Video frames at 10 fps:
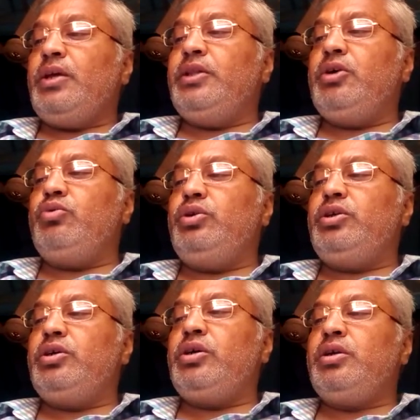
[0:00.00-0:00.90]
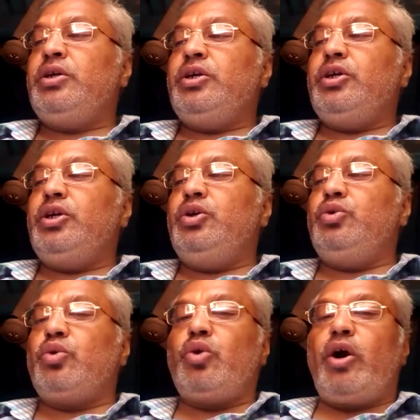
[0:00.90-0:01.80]
they could turn
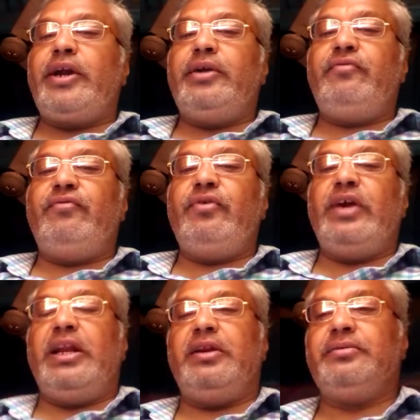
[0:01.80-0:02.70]
into rocket fuel.